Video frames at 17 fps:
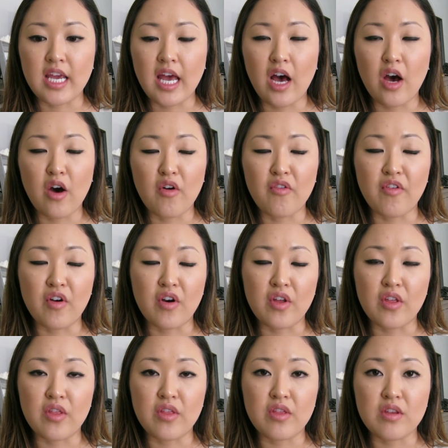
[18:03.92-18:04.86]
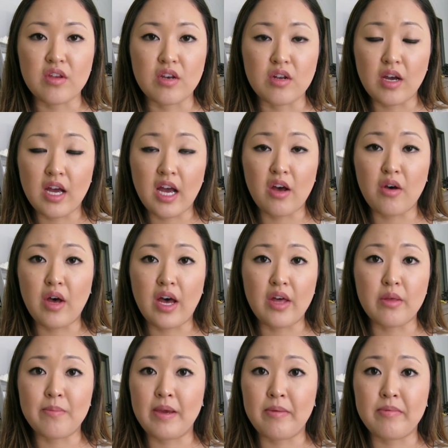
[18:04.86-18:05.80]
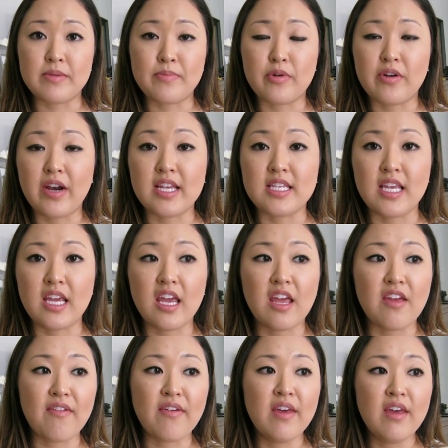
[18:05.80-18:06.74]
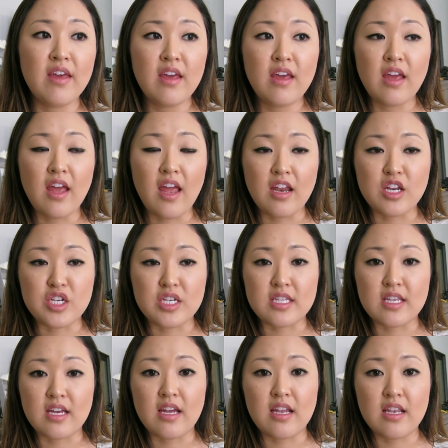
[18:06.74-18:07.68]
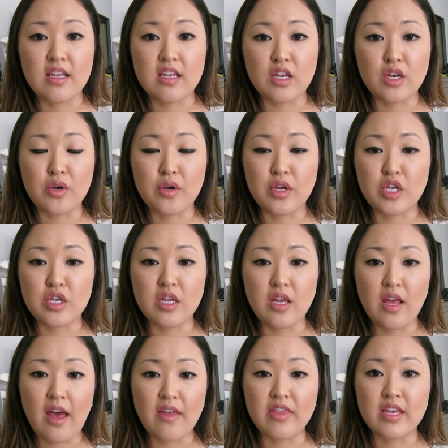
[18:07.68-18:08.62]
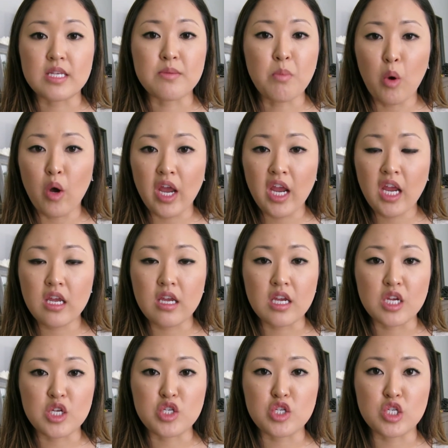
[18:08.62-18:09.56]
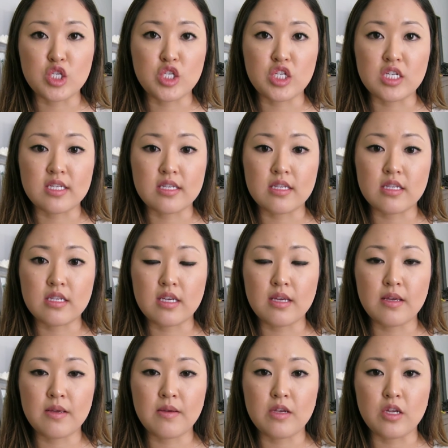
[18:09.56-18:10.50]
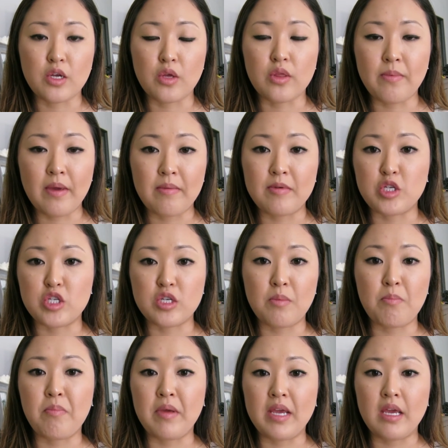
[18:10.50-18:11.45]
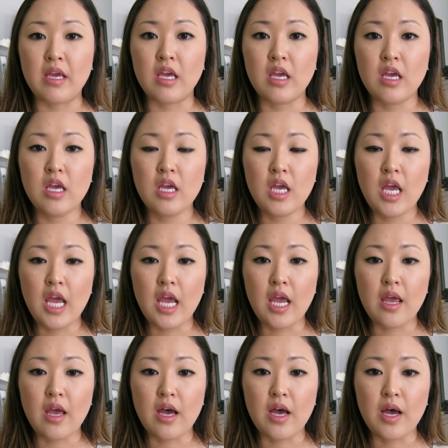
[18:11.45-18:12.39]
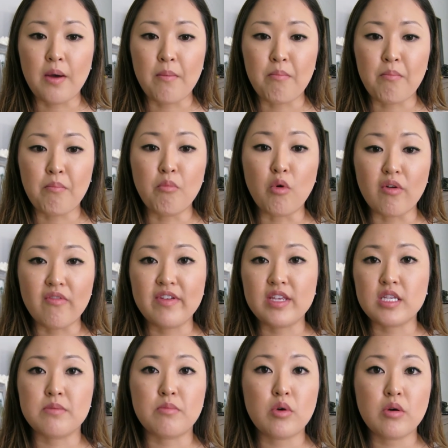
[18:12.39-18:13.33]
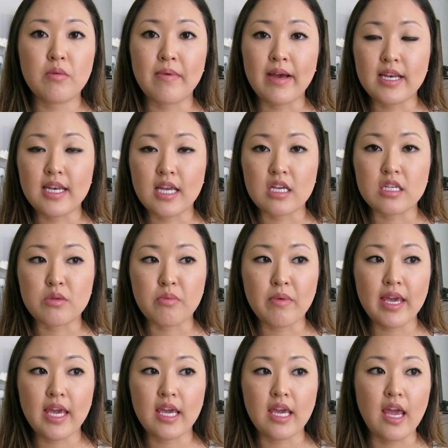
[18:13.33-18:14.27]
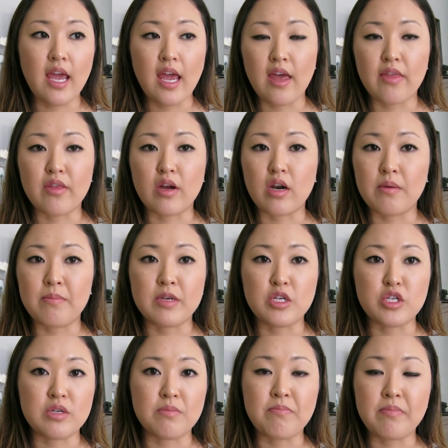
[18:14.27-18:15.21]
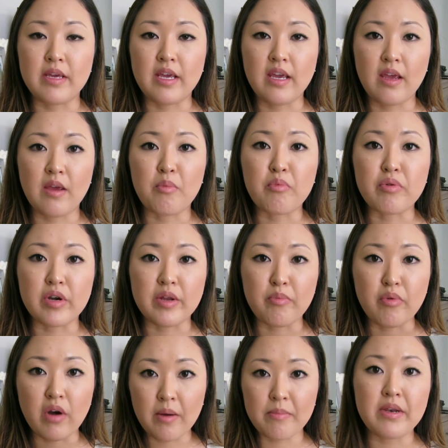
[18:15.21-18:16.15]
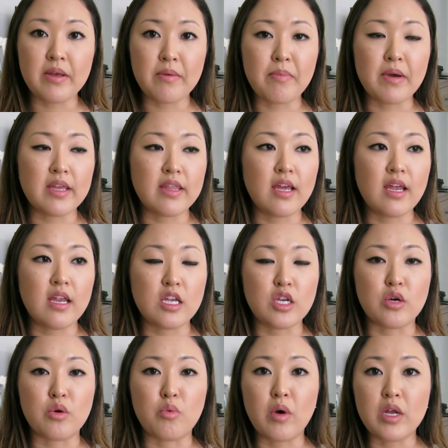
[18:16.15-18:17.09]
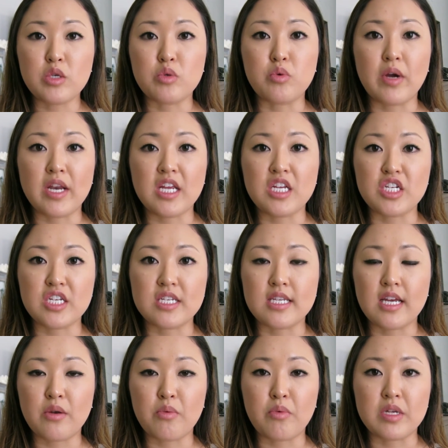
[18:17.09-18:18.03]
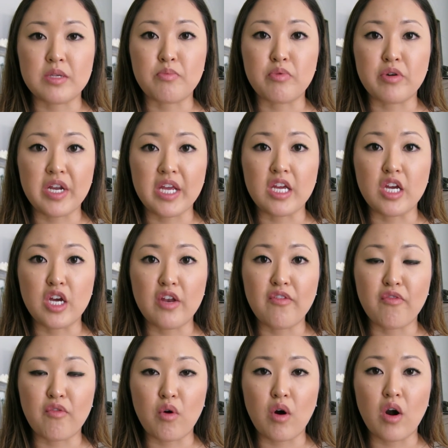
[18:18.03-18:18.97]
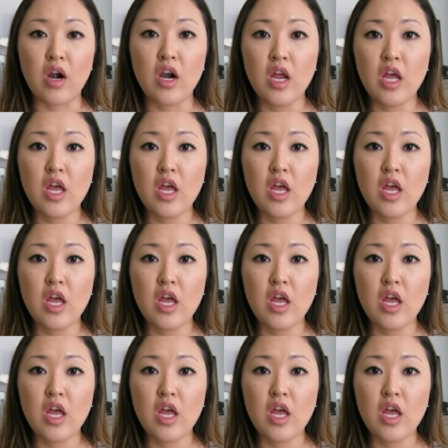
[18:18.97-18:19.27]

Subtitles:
how far, you know, how the baby's progressing. And she said, you know, at this point, it should just, you know, the baby should be more visible by next week, and the heartbeat should be pretty prominent by then. You know, 120, she said, was pretty good for